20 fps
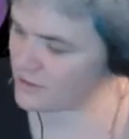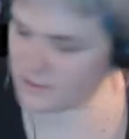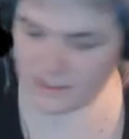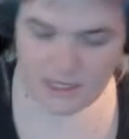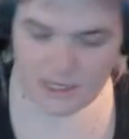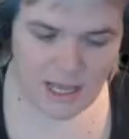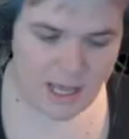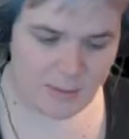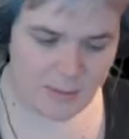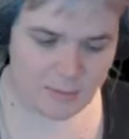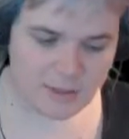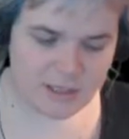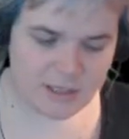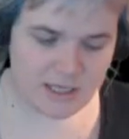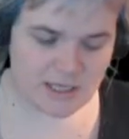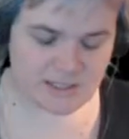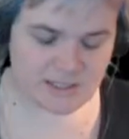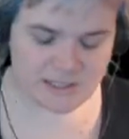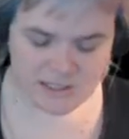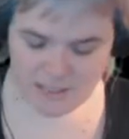that are happening,
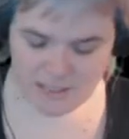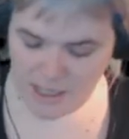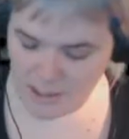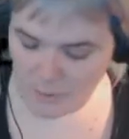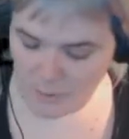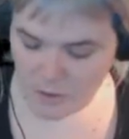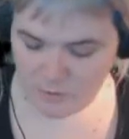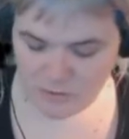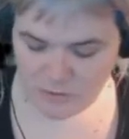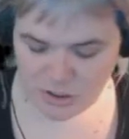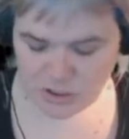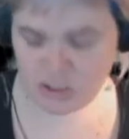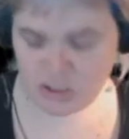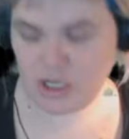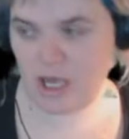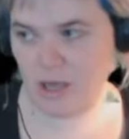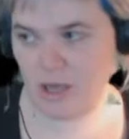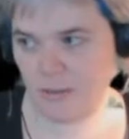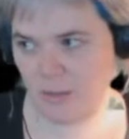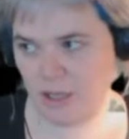as I say, I'm going to be
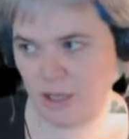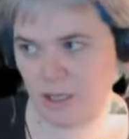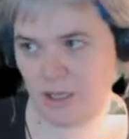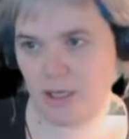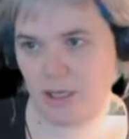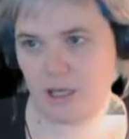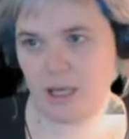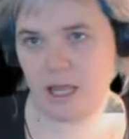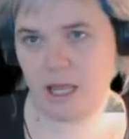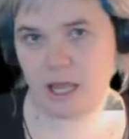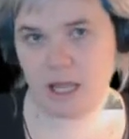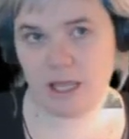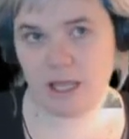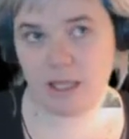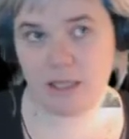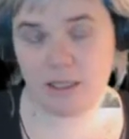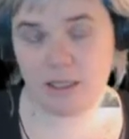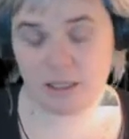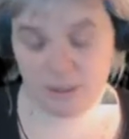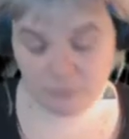jamming
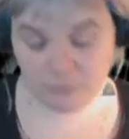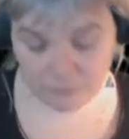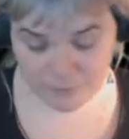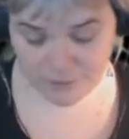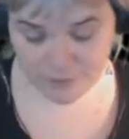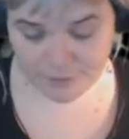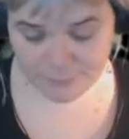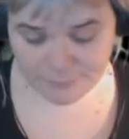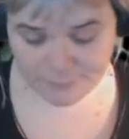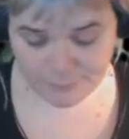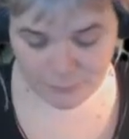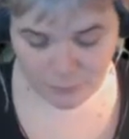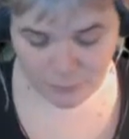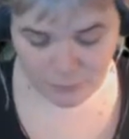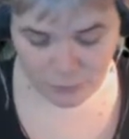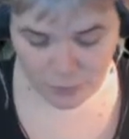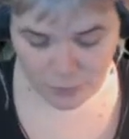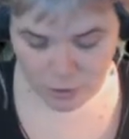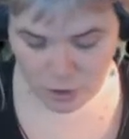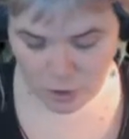in Guildford
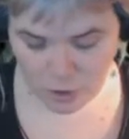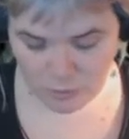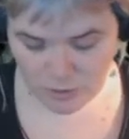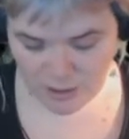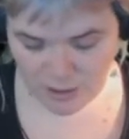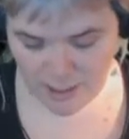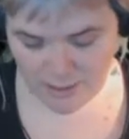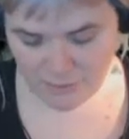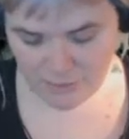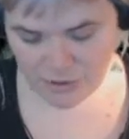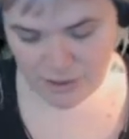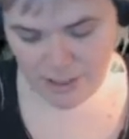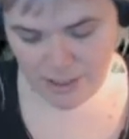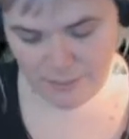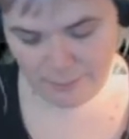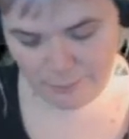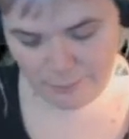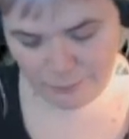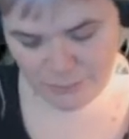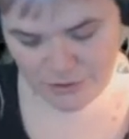for the Global Game
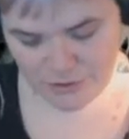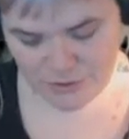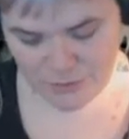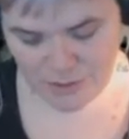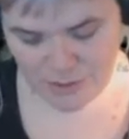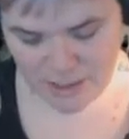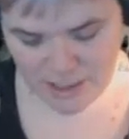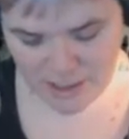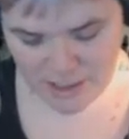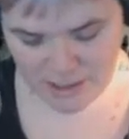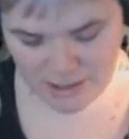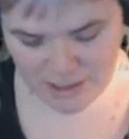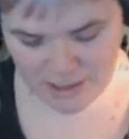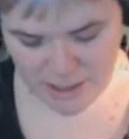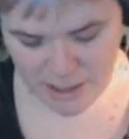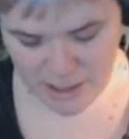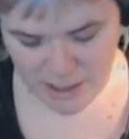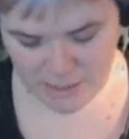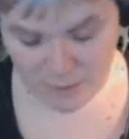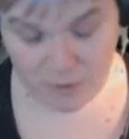Jam this weekend,
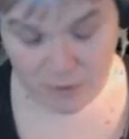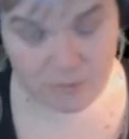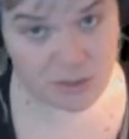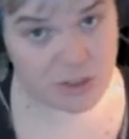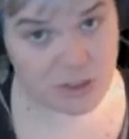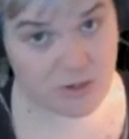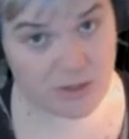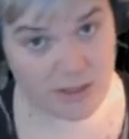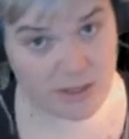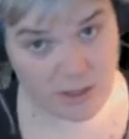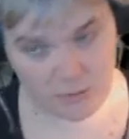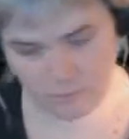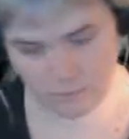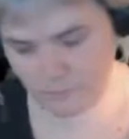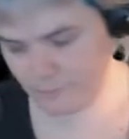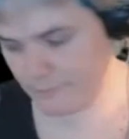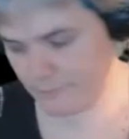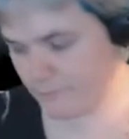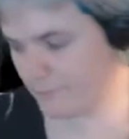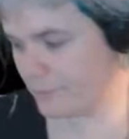and I'm going to be showing that
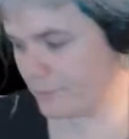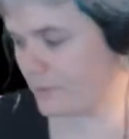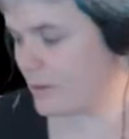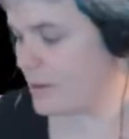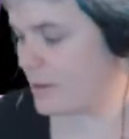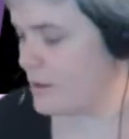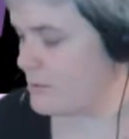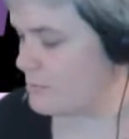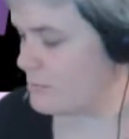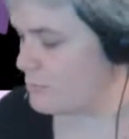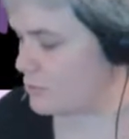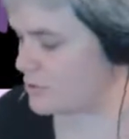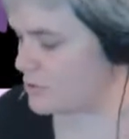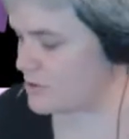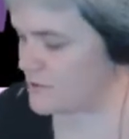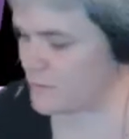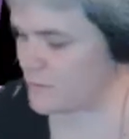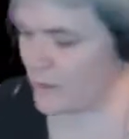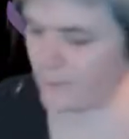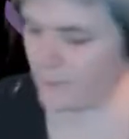off. Put this way.